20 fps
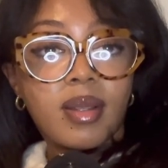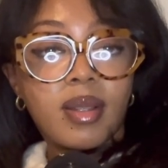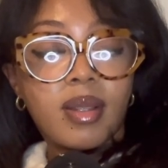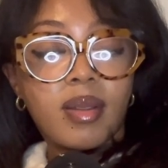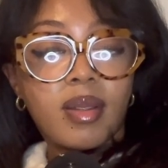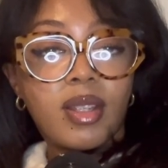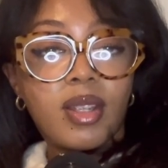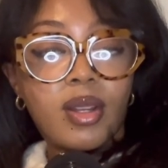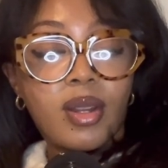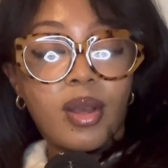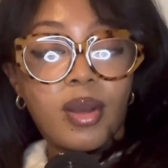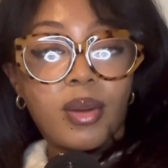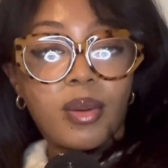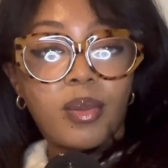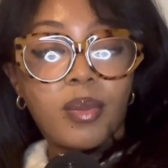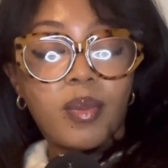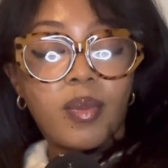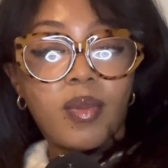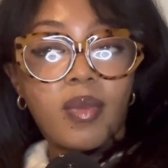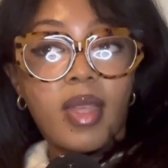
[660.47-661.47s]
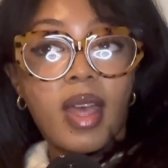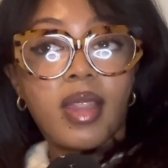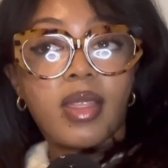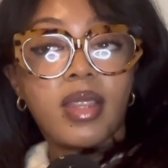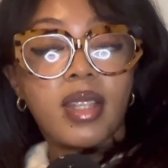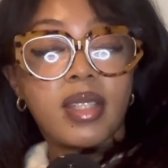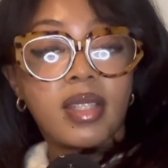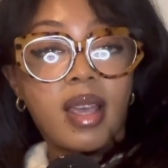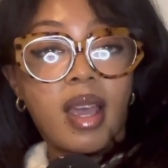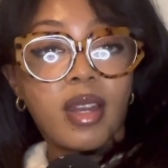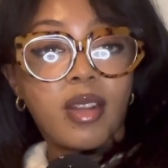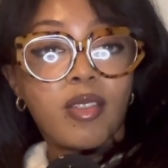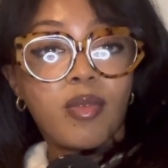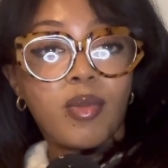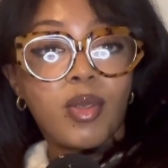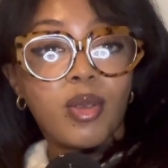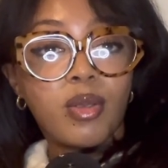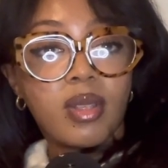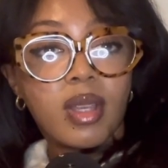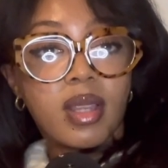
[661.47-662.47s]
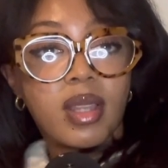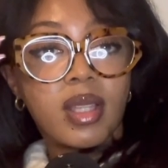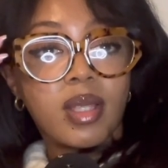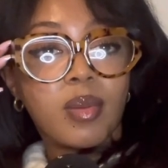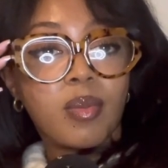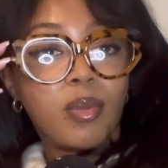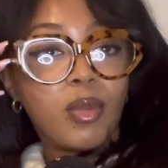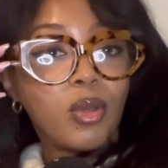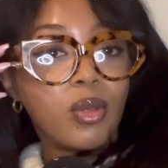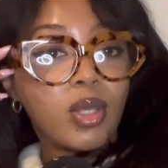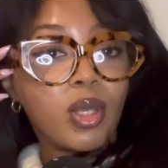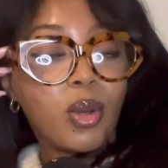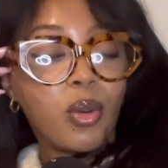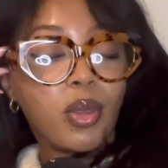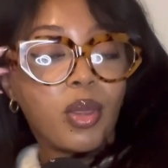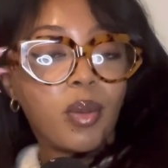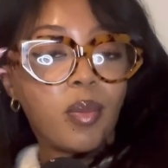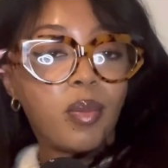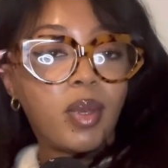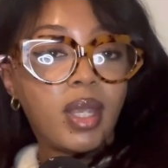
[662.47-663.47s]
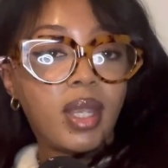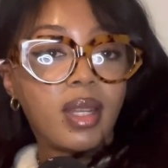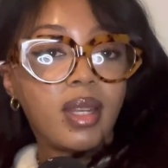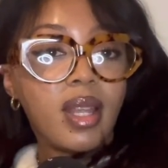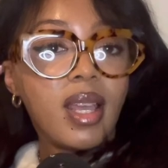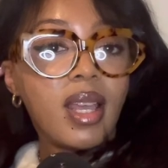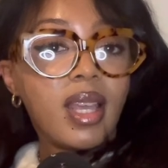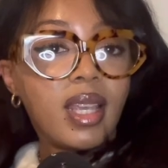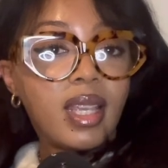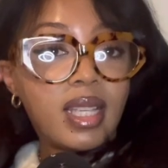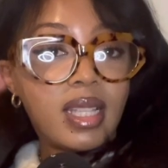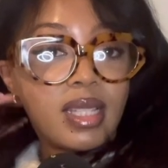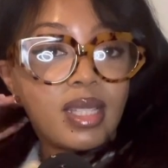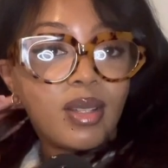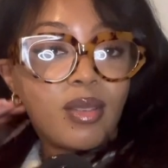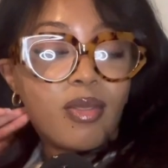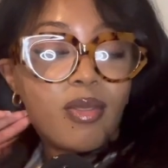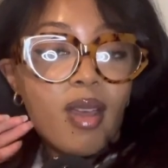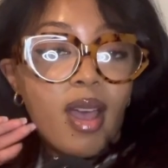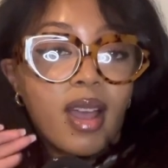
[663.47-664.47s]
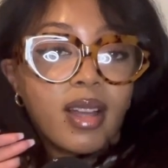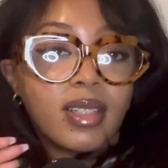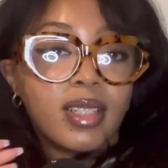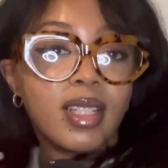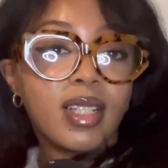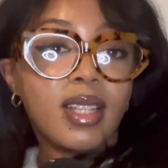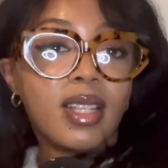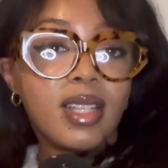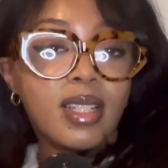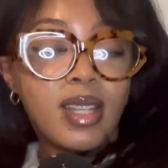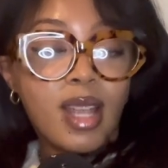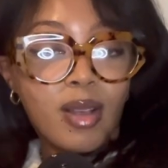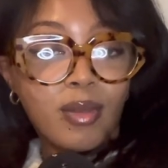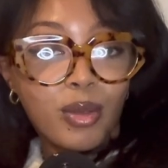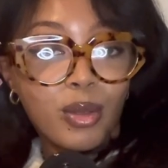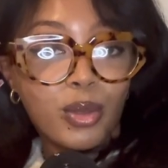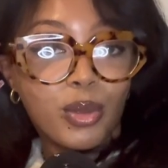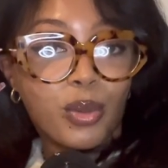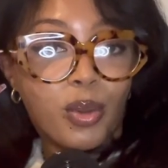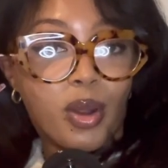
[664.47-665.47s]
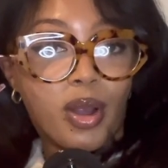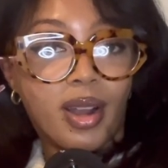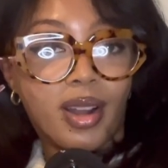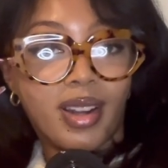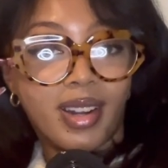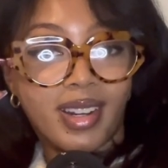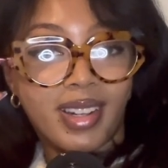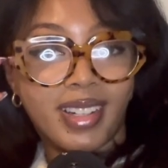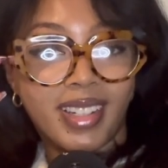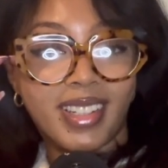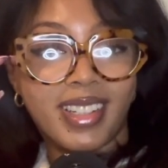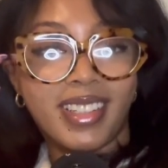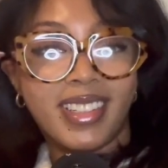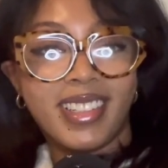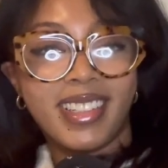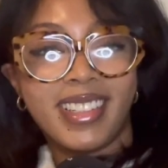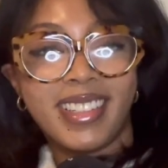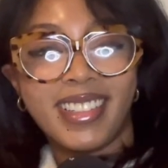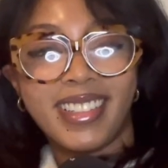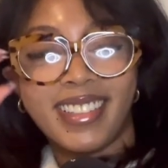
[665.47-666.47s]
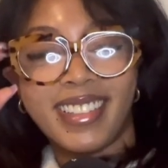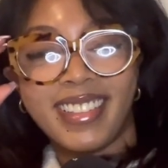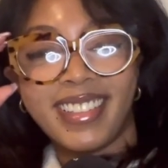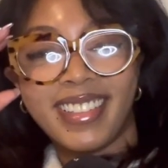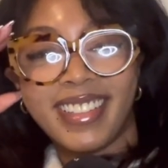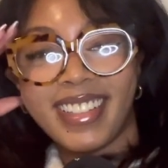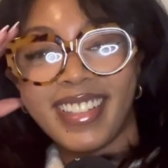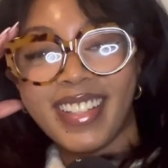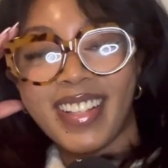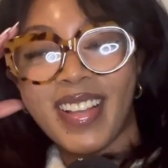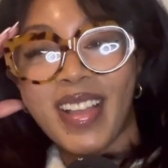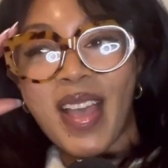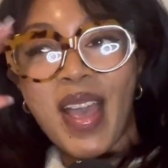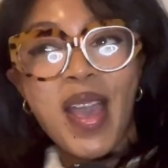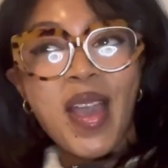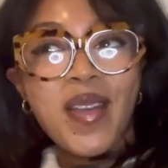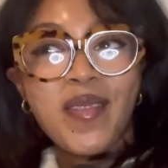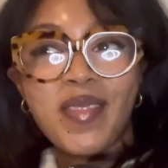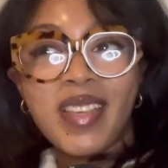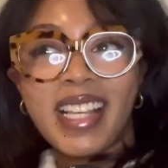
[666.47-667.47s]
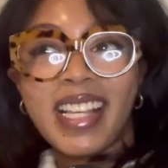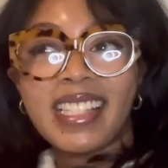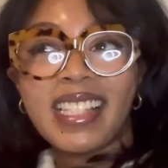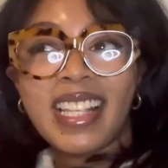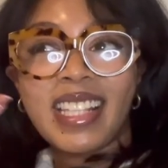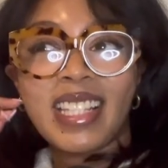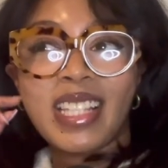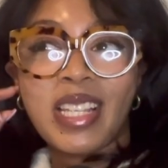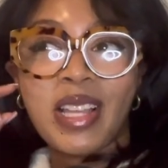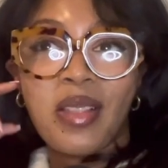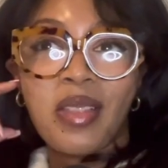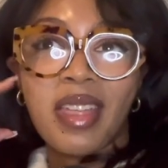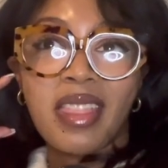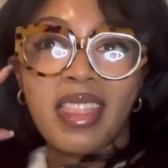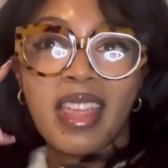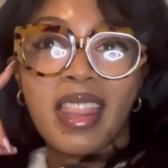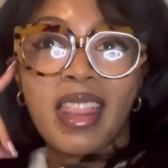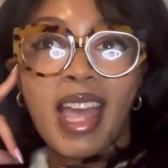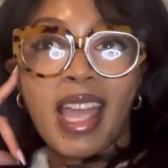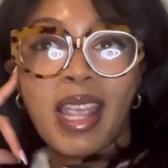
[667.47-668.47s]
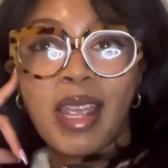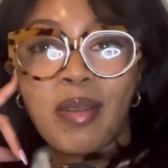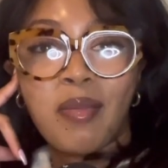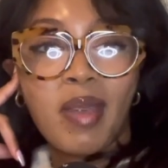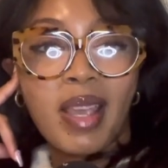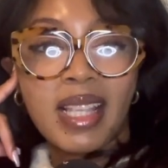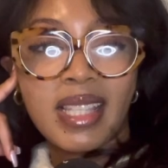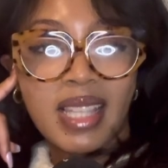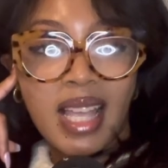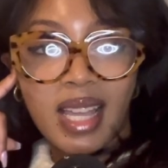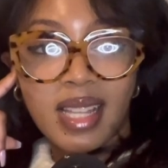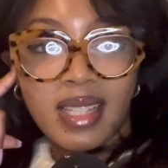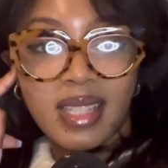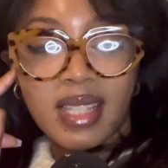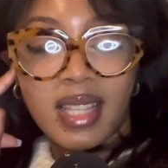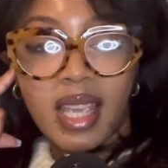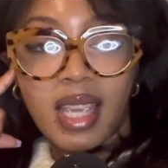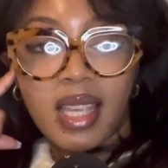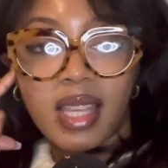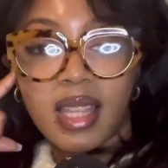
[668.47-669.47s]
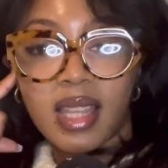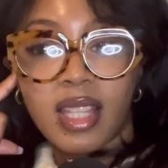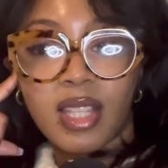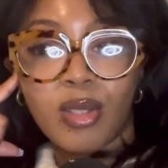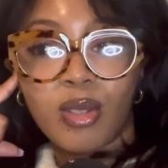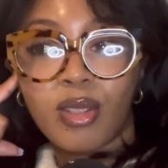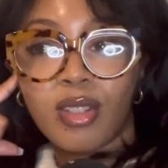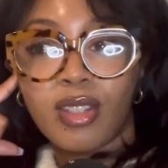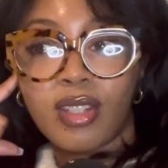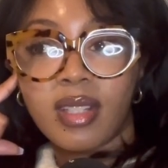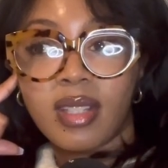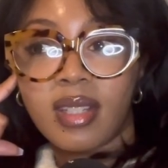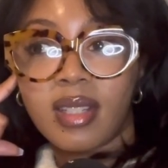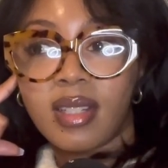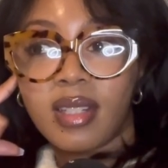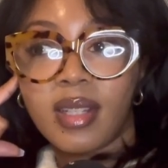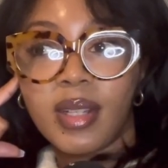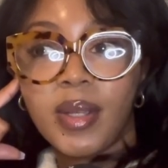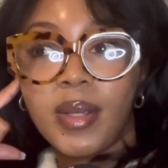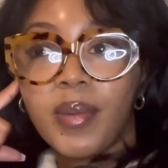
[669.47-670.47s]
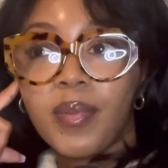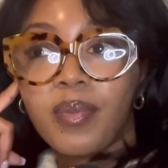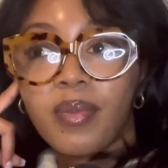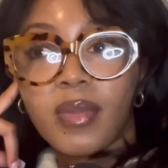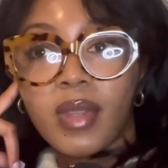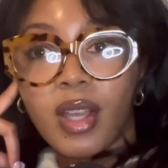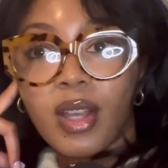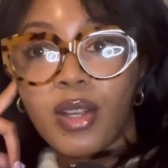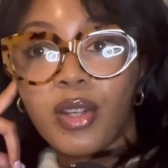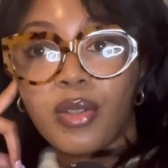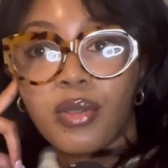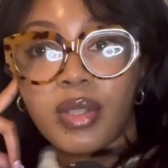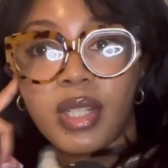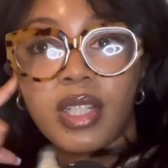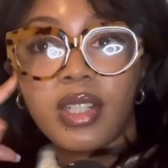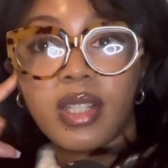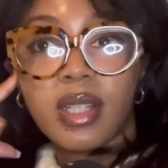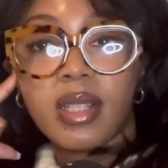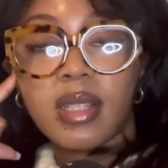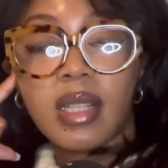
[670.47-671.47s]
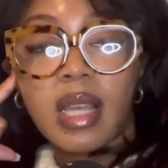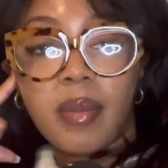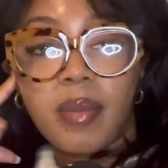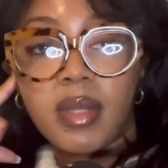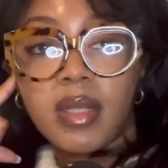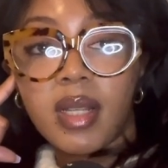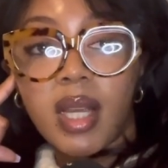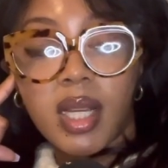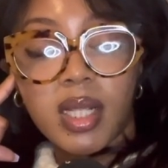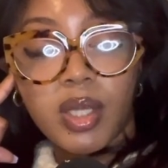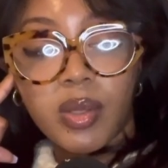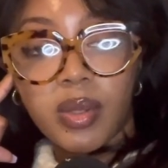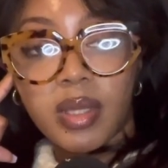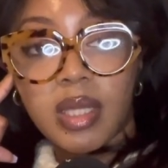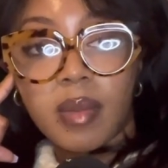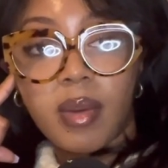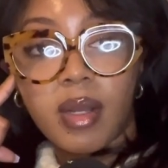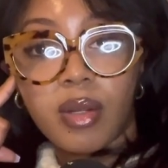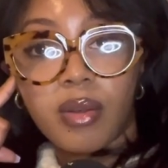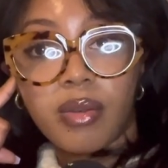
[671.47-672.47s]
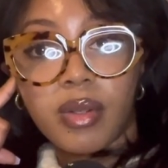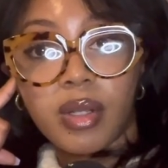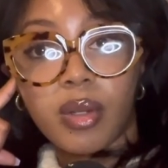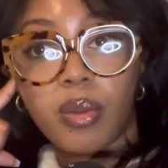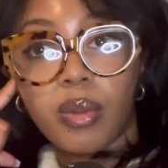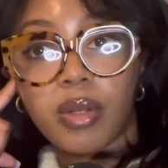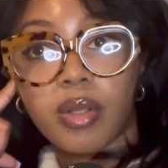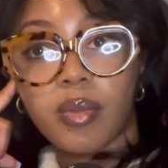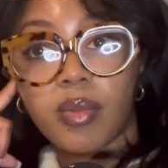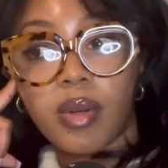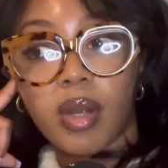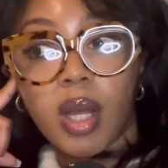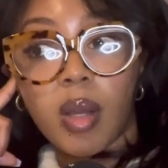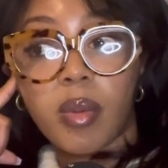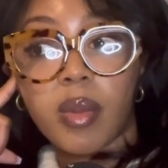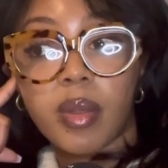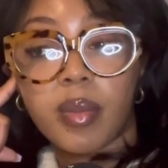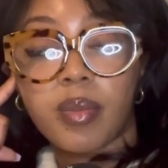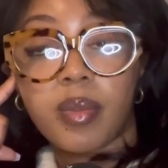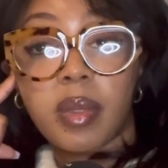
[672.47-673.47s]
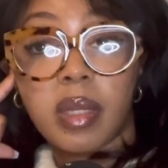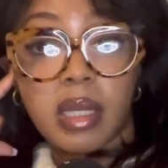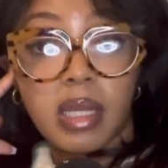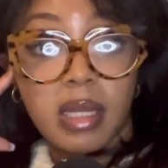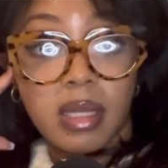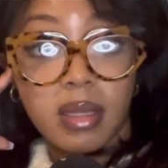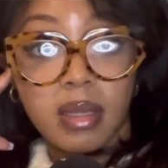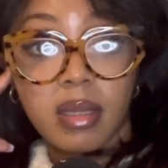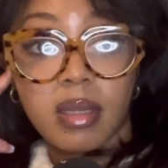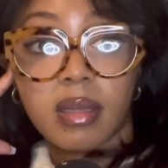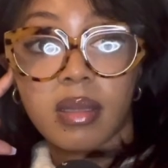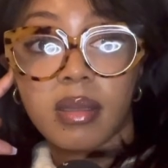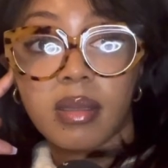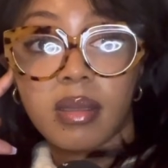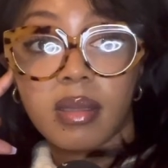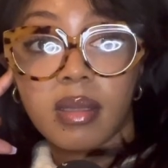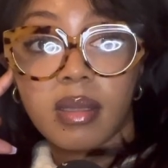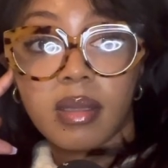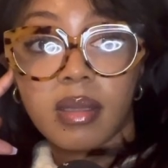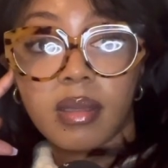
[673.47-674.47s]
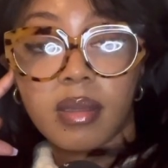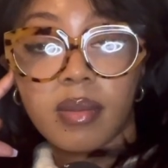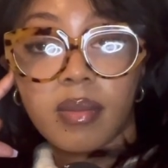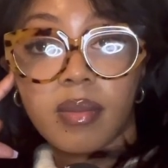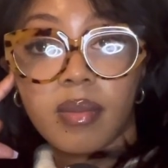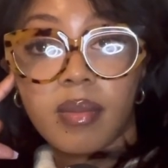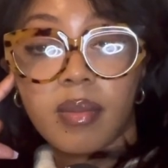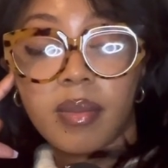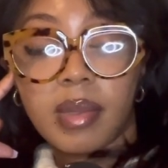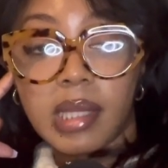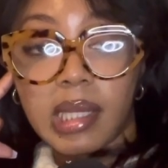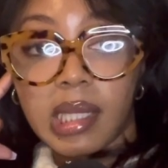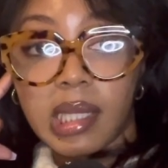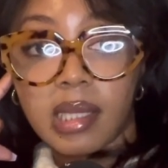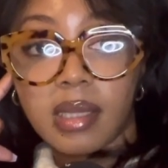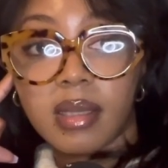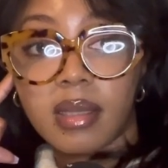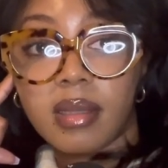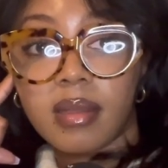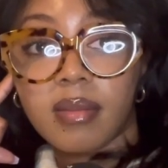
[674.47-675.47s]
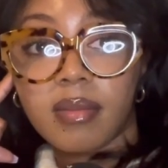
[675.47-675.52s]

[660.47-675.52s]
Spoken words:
You know, that this kind of music, this music with a beat, is in fact the devil's work. Because that's the only thing that can make sense. Like, this is just egregious. Come and talk to us about a real world problem, please. Please.